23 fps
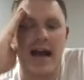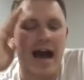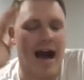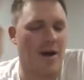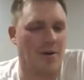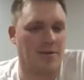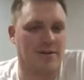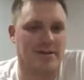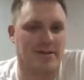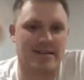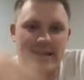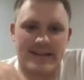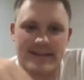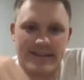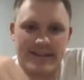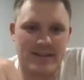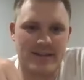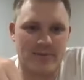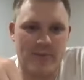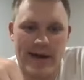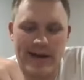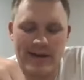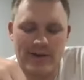I was sick
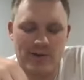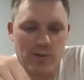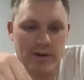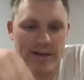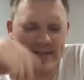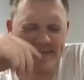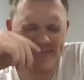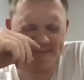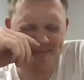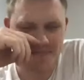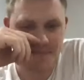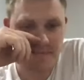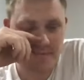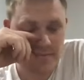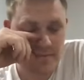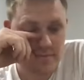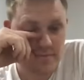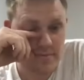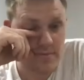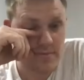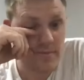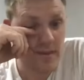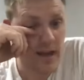this past week,
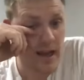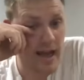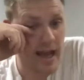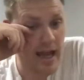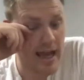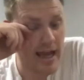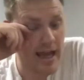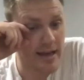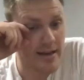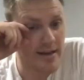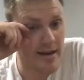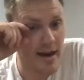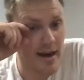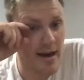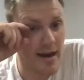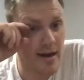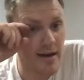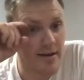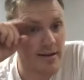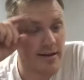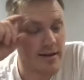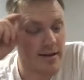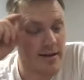and
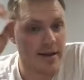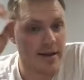out